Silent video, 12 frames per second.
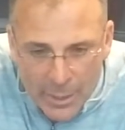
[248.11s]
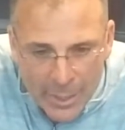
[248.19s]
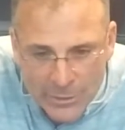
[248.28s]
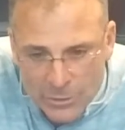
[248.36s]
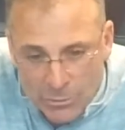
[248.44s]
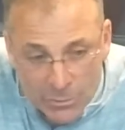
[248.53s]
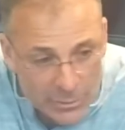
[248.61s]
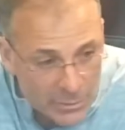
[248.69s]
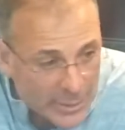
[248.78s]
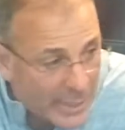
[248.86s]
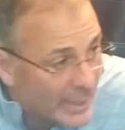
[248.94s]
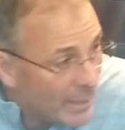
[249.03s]
in high school and
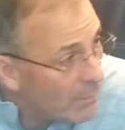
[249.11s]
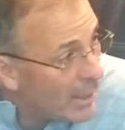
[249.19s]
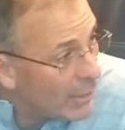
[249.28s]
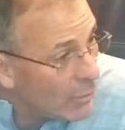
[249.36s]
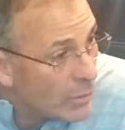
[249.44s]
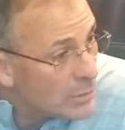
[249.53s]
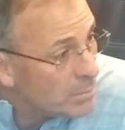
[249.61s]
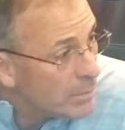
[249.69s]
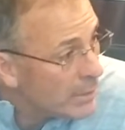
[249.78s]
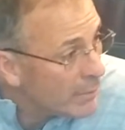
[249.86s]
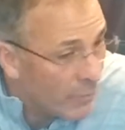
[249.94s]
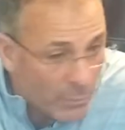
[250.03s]
didn't get many looks.
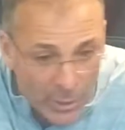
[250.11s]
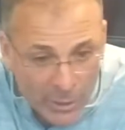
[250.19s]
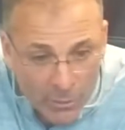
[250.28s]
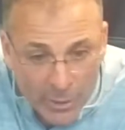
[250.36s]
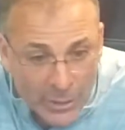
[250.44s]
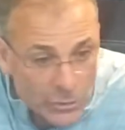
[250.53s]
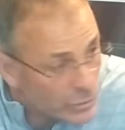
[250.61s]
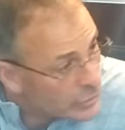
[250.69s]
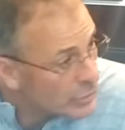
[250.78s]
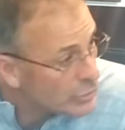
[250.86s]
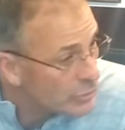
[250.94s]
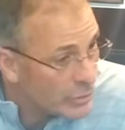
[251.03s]
But if he wasn't injured
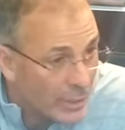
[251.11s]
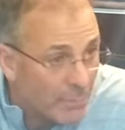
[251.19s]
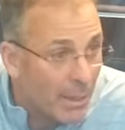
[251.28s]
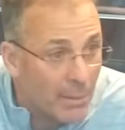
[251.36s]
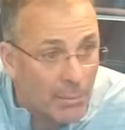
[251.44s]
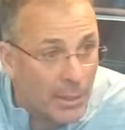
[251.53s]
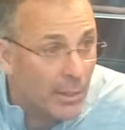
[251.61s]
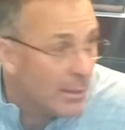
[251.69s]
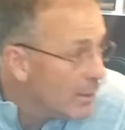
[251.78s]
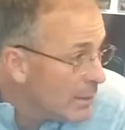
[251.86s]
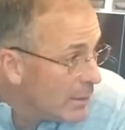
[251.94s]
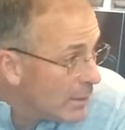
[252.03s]
as a junior, he might be,
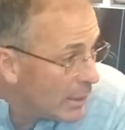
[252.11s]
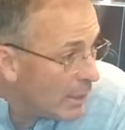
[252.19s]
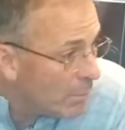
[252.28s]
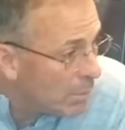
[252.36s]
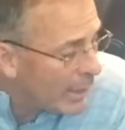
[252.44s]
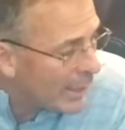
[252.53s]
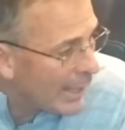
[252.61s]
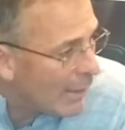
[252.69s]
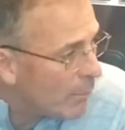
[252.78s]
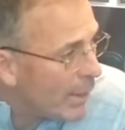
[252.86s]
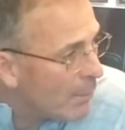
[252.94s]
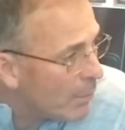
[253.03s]
you know, playing in
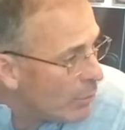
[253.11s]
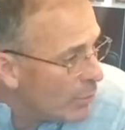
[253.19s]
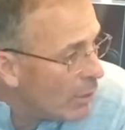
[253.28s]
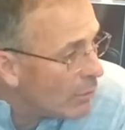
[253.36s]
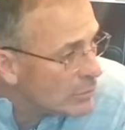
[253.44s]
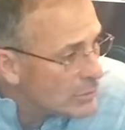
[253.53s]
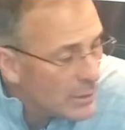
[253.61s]
Alabama. Who knows?